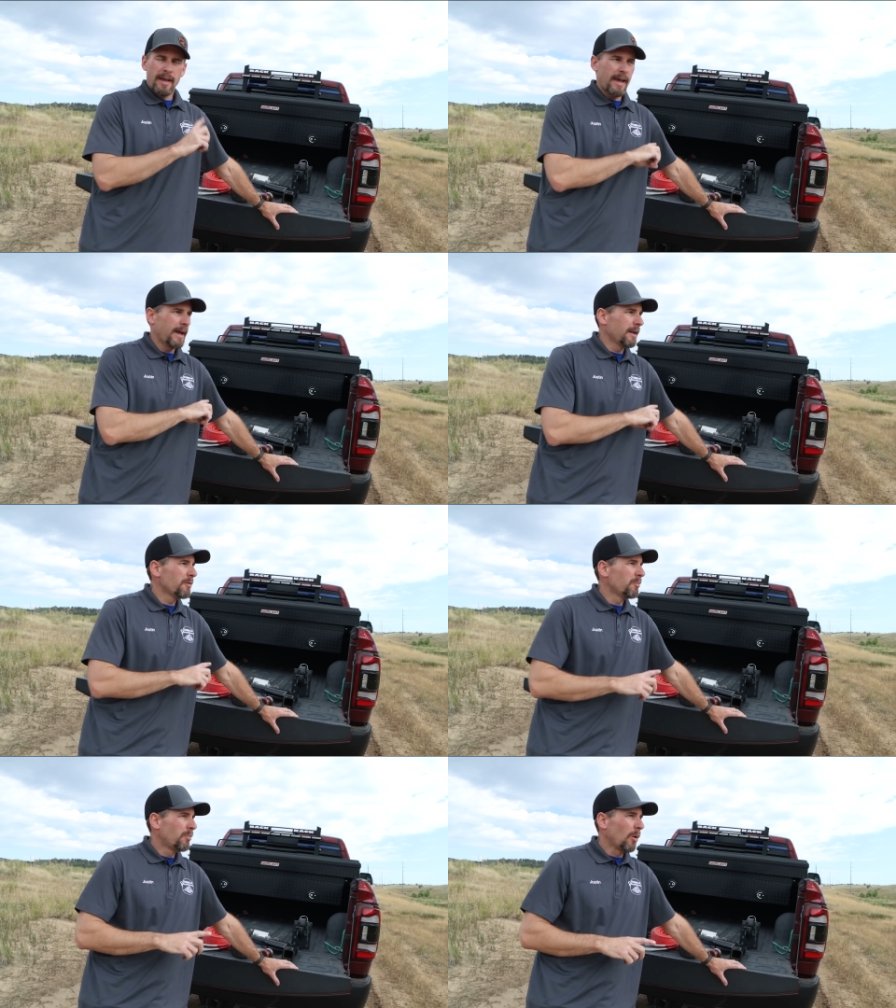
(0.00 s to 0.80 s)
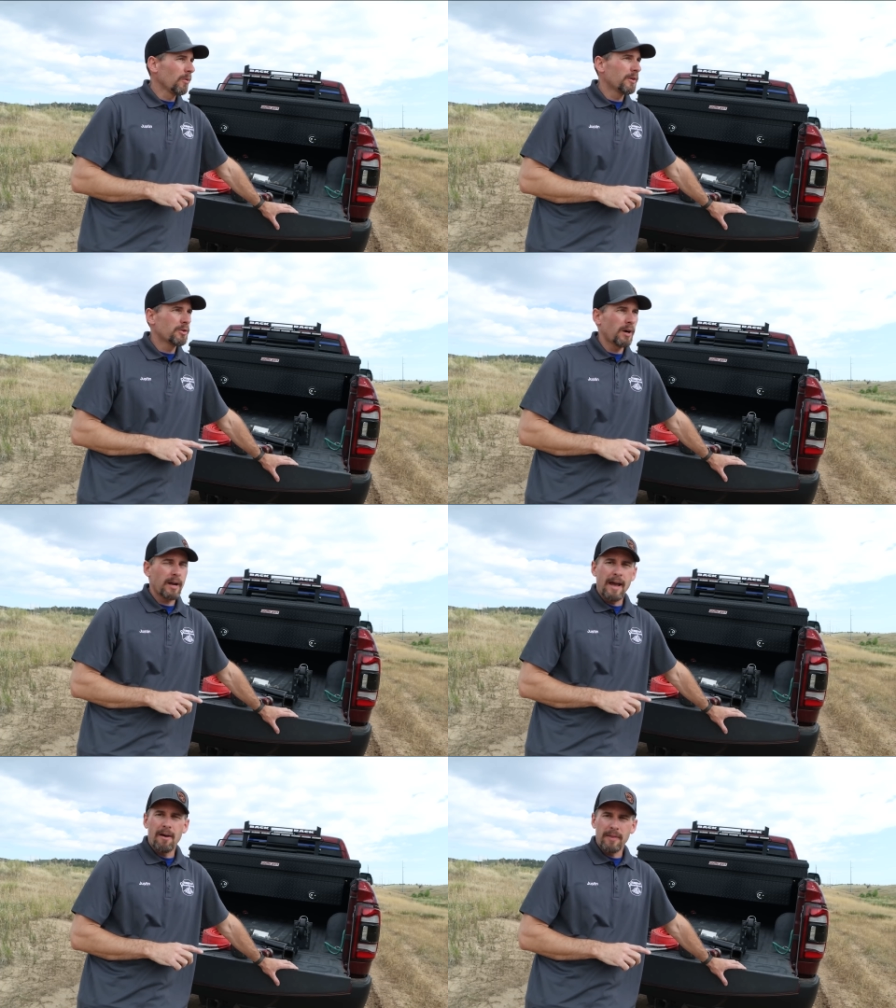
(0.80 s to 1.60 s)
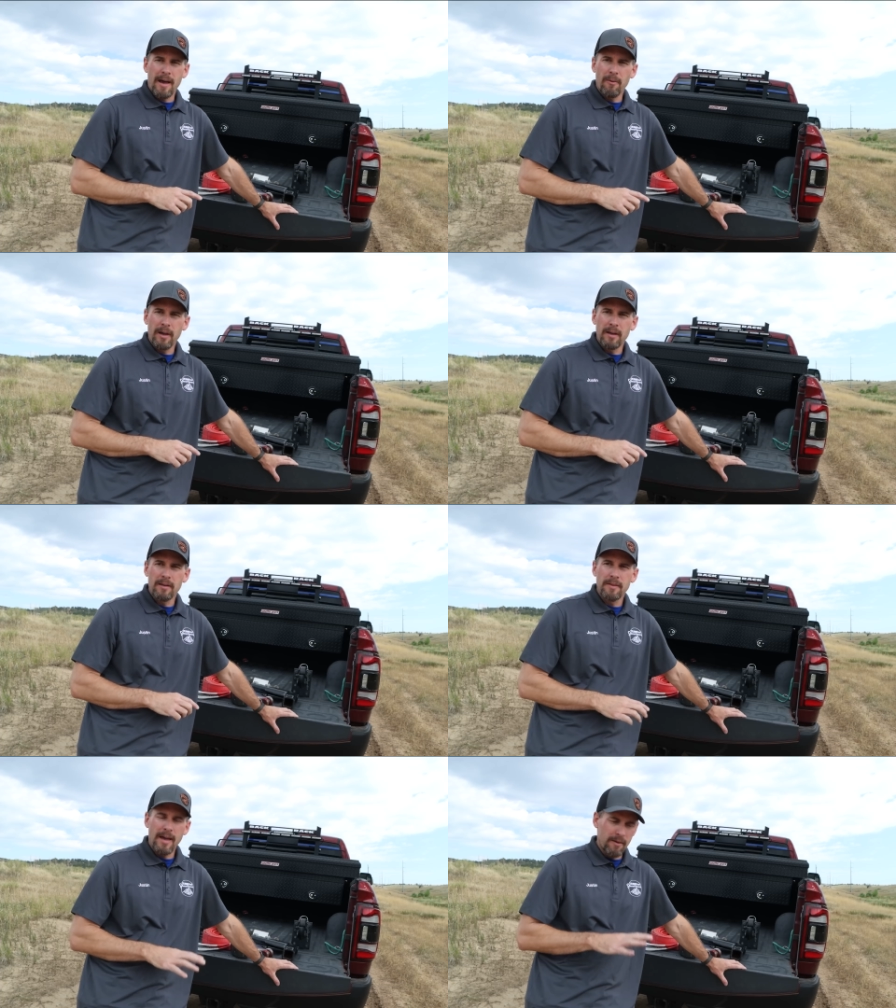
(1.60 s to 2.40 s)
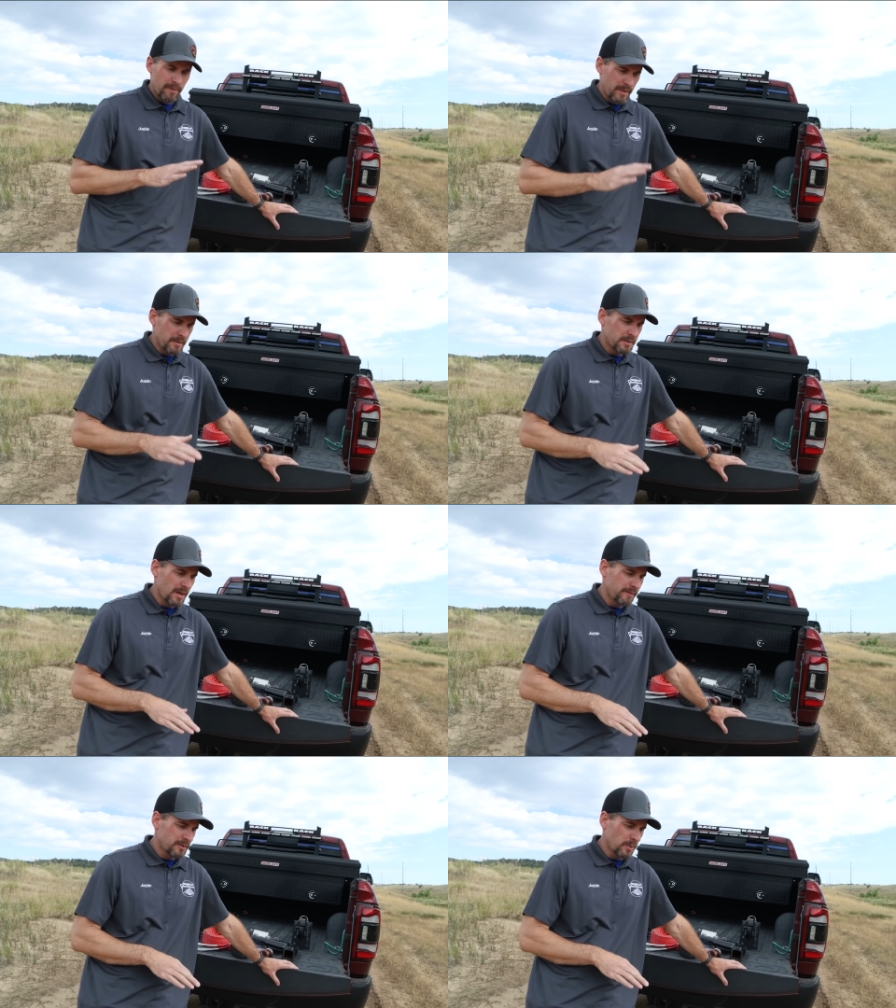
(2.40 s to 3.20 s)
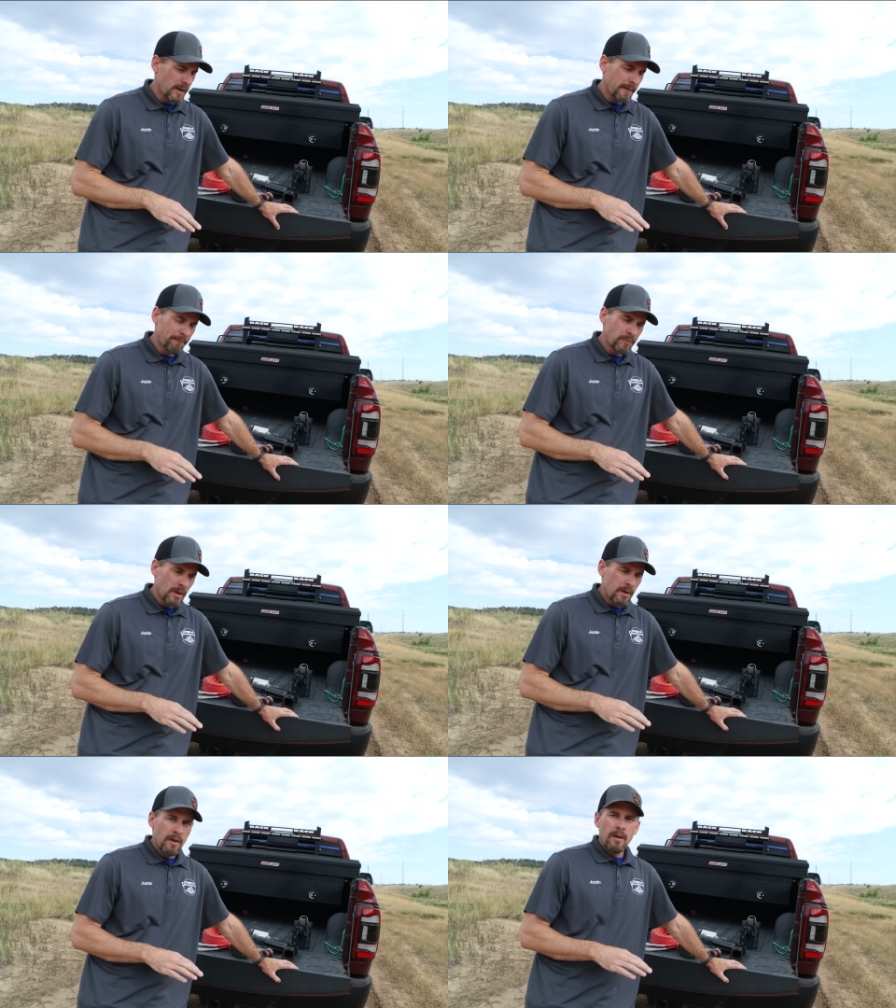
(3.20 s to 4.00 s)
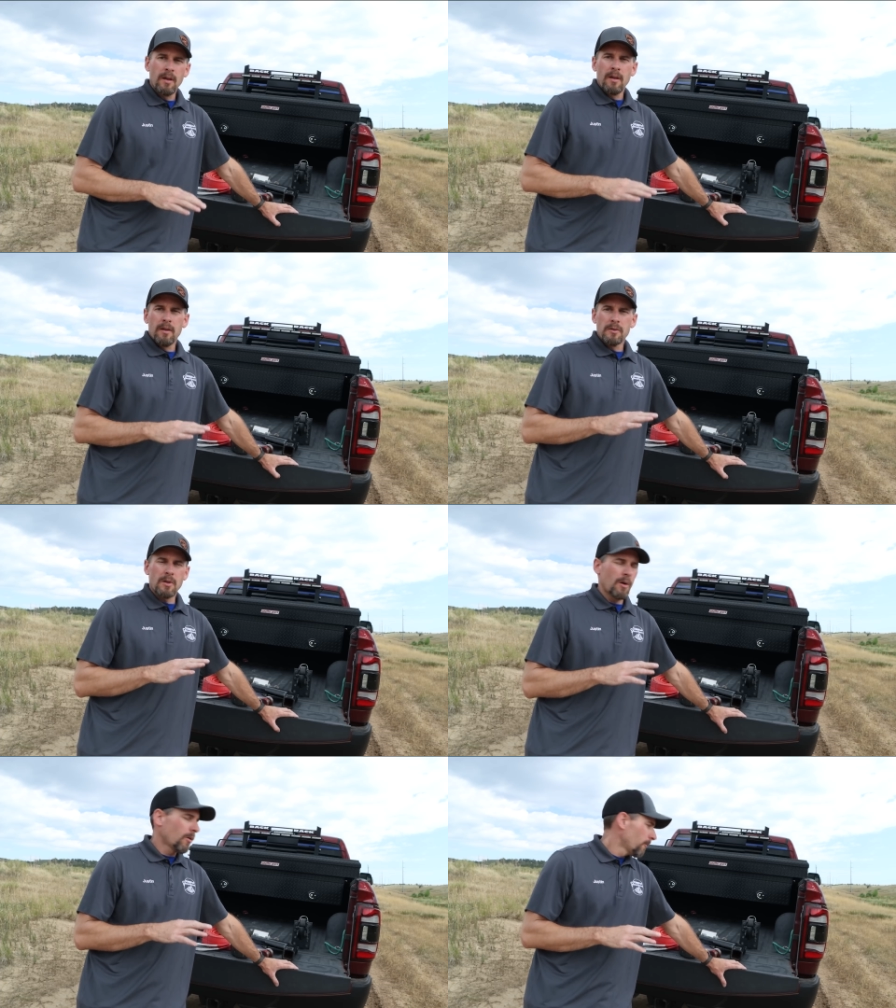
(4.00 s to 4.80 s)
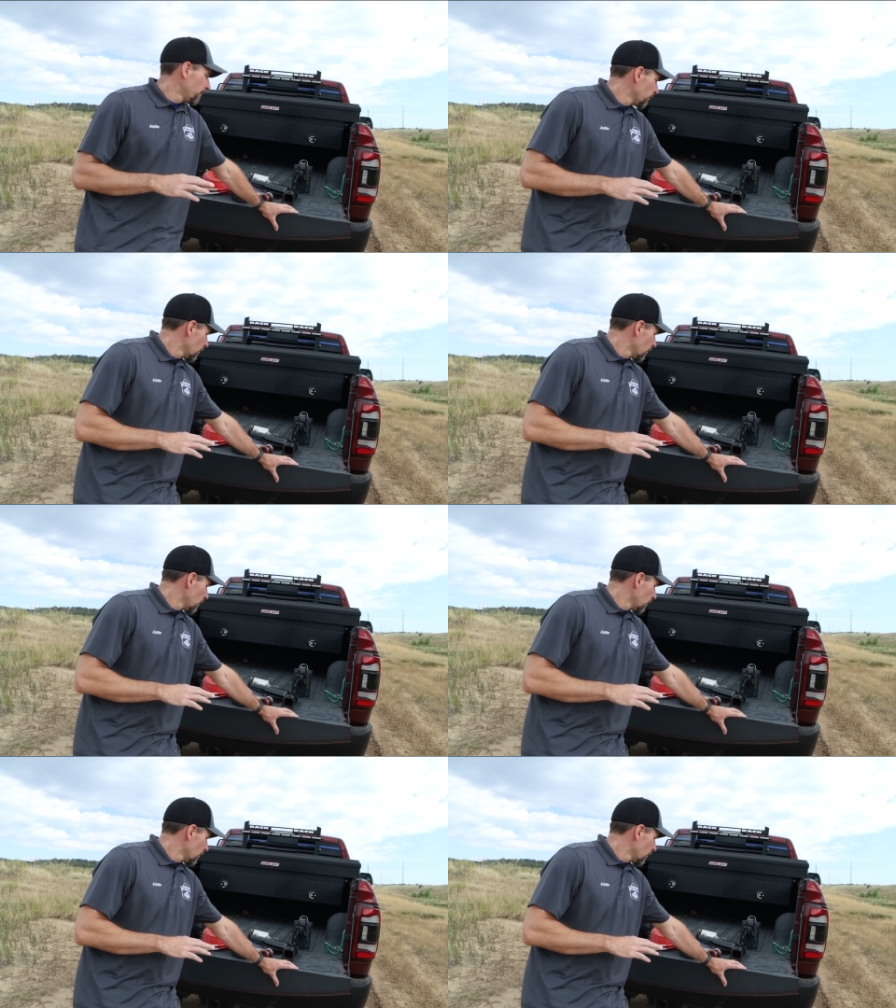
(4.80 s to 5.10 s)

and pulled the truck out that way. That would have been the safest way. So